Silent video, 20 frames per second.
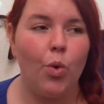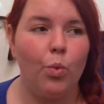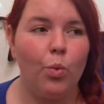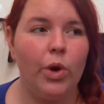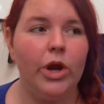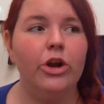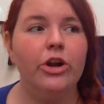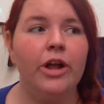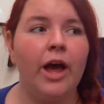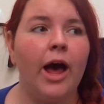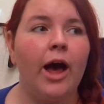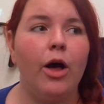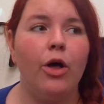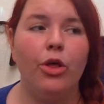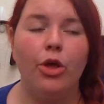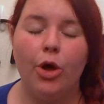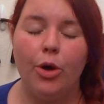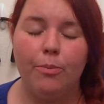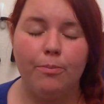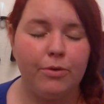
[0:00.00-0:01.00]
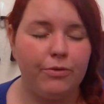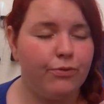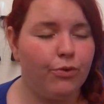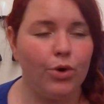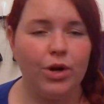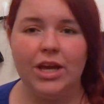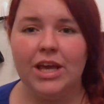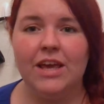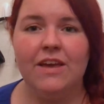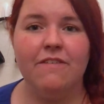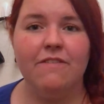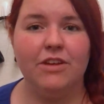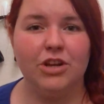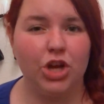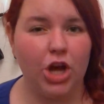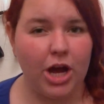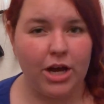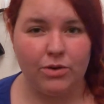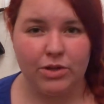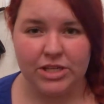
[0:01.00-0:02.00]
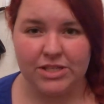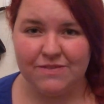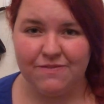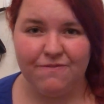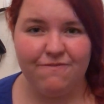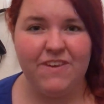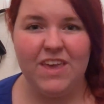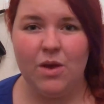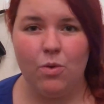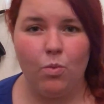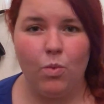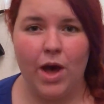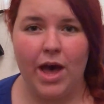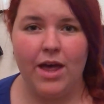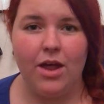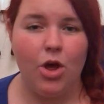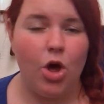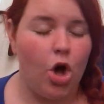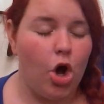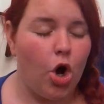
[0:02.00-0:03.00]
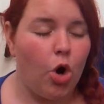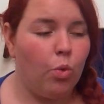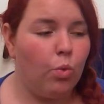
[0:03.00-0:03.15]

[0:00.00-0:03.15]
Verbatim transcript: Weird Al, before he even got his feet wet,